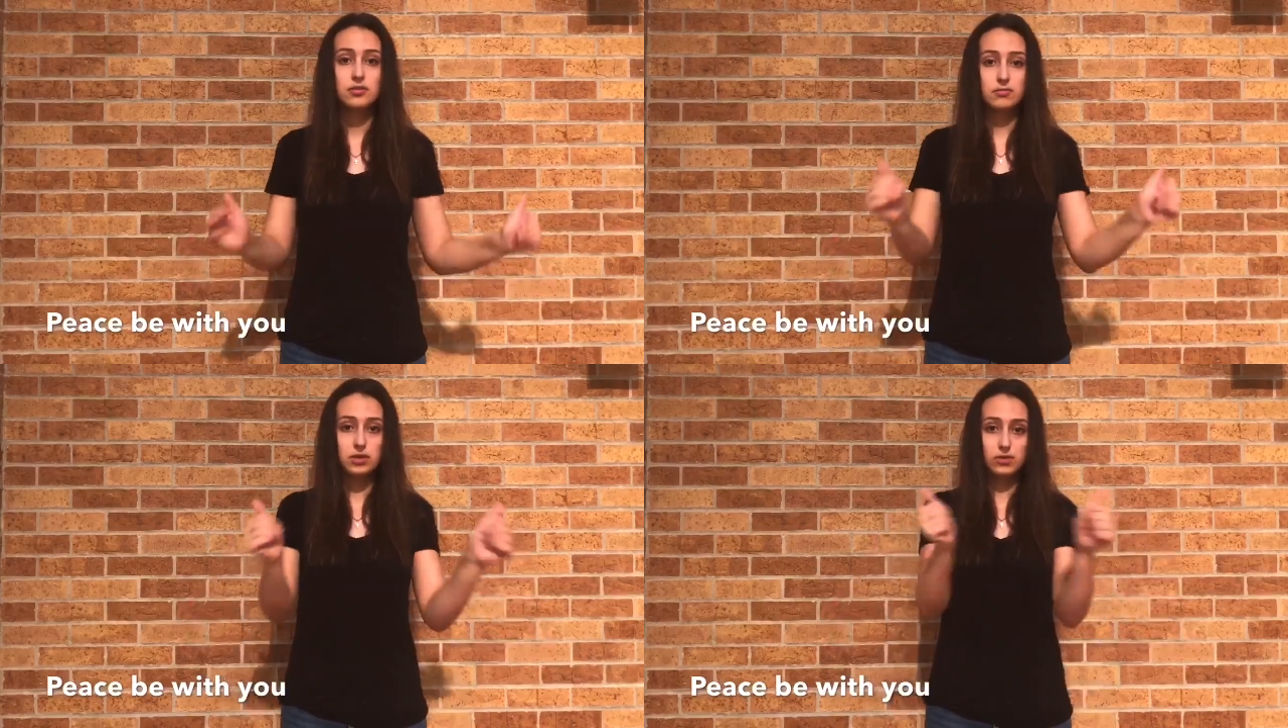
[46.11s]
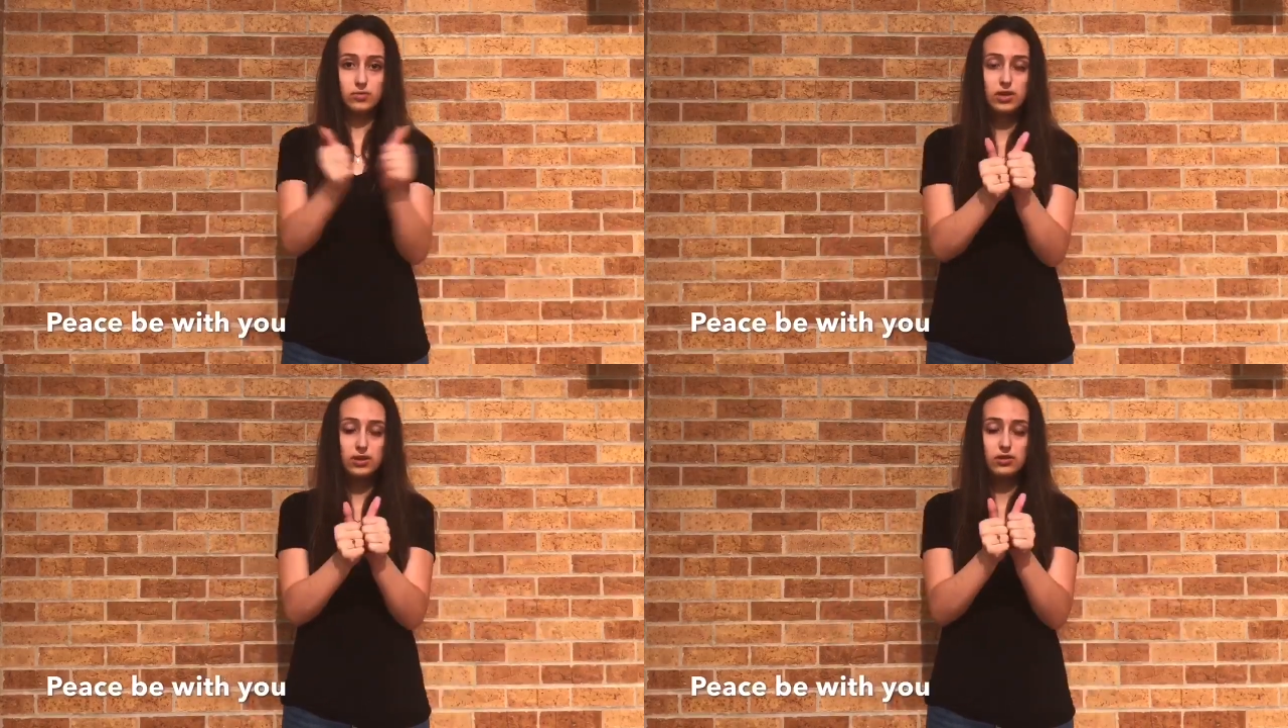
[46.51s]
be
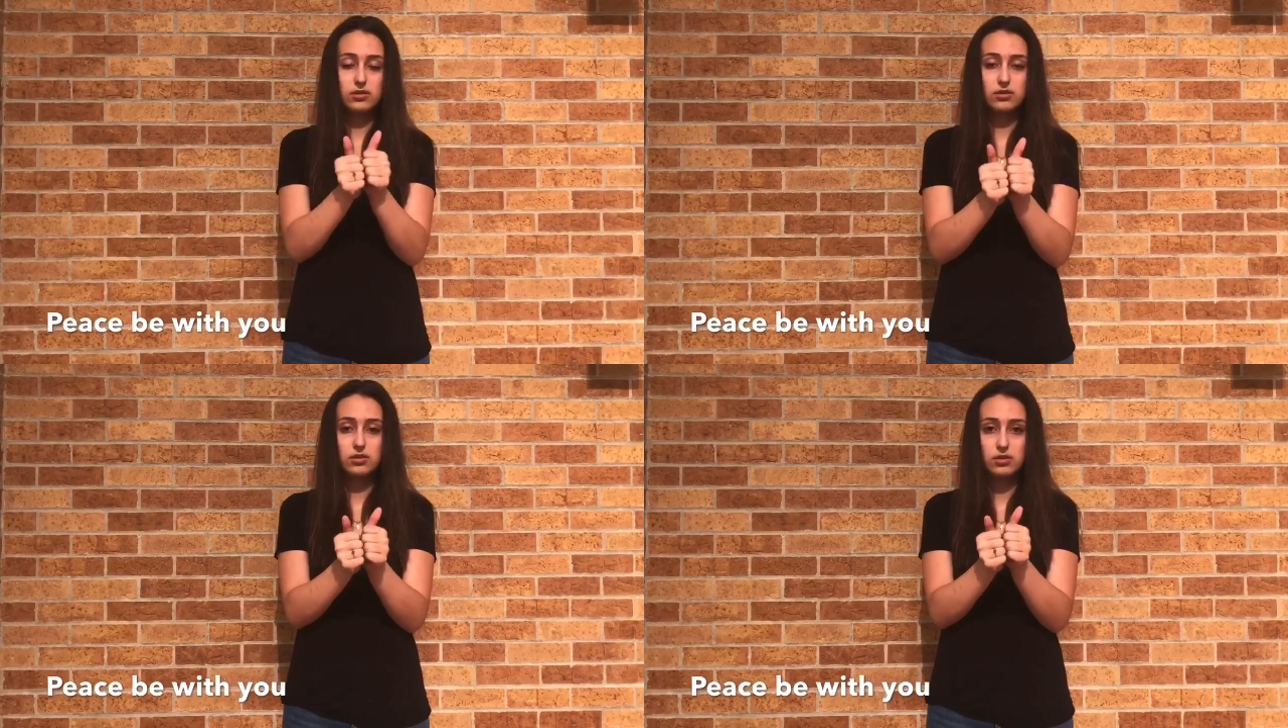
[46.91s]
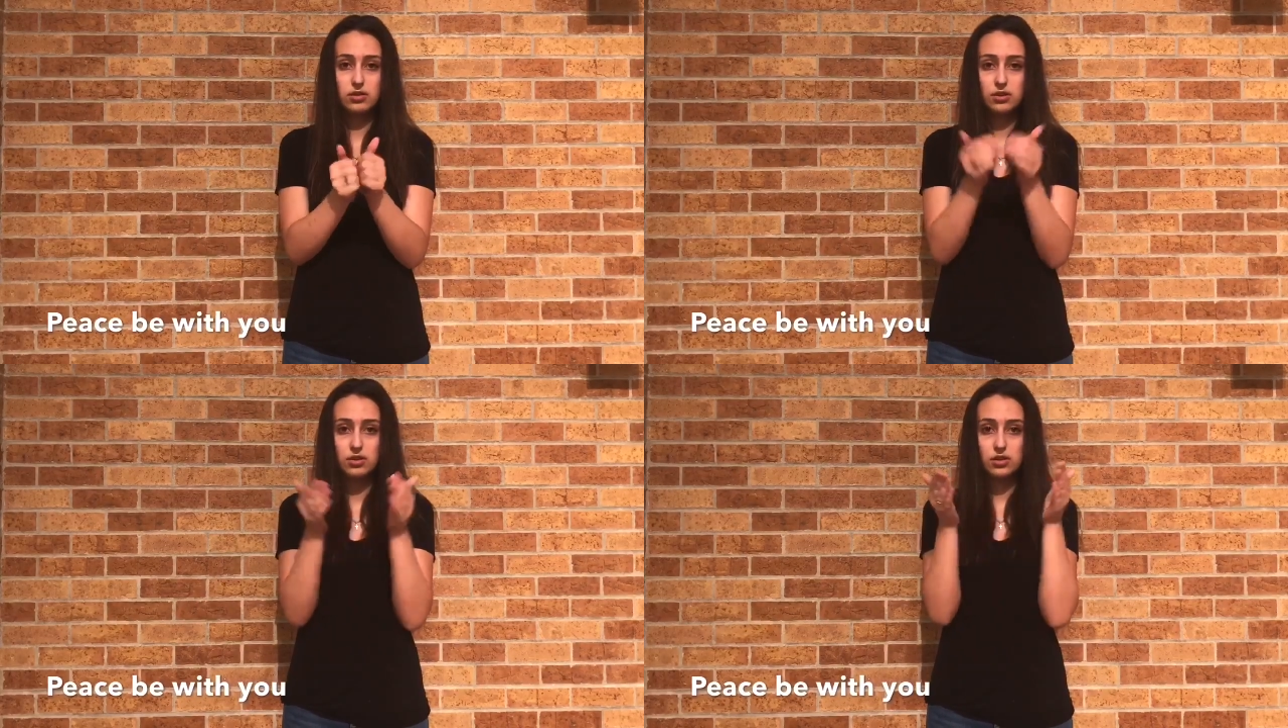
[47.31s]
with
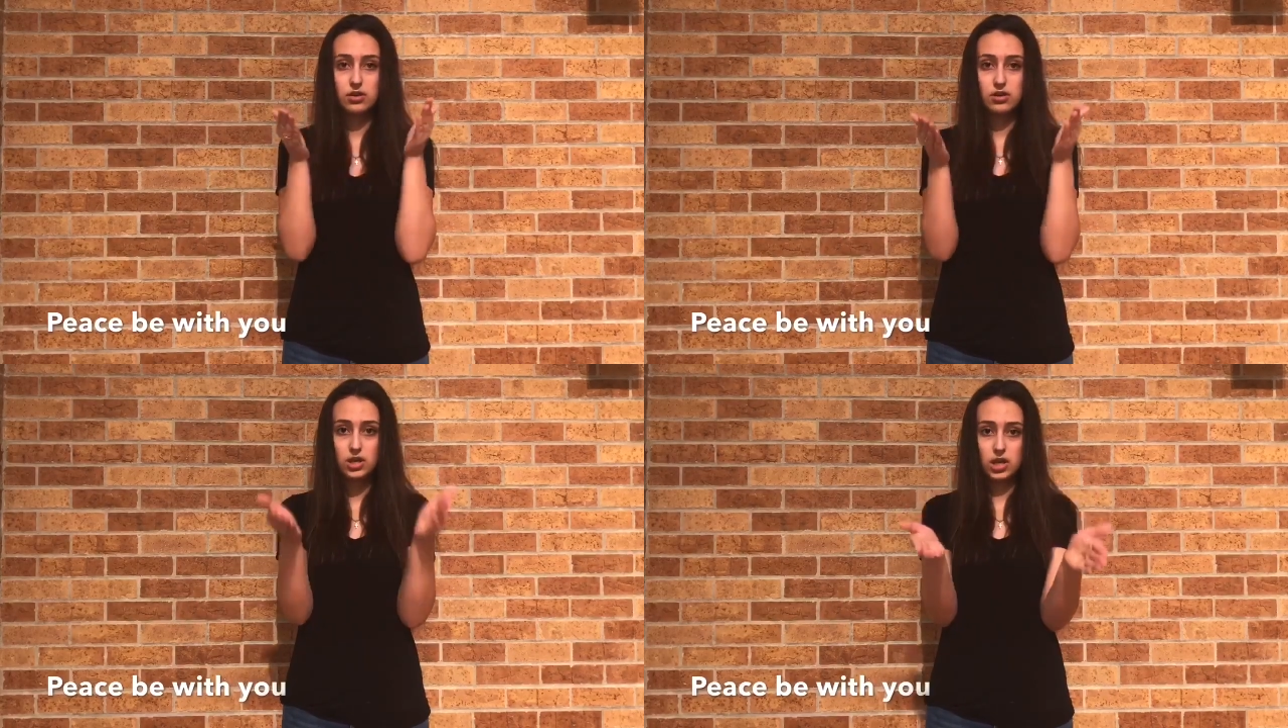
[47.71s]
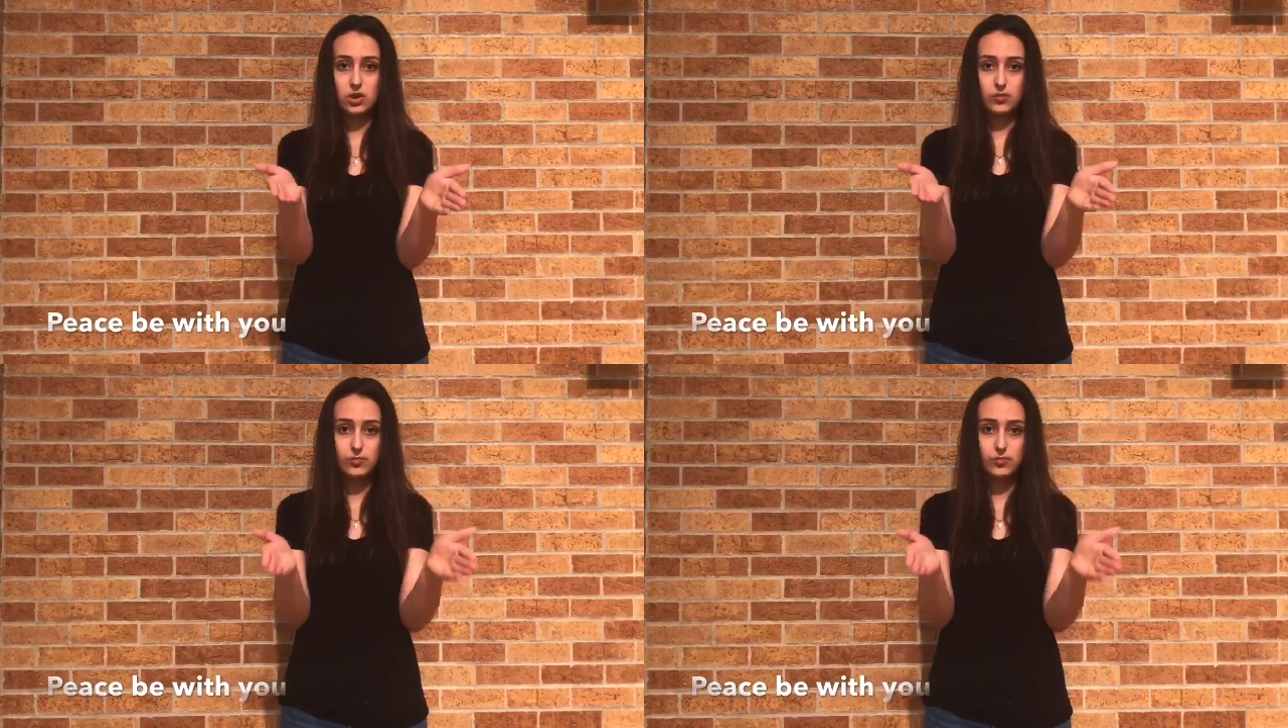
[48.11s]
you.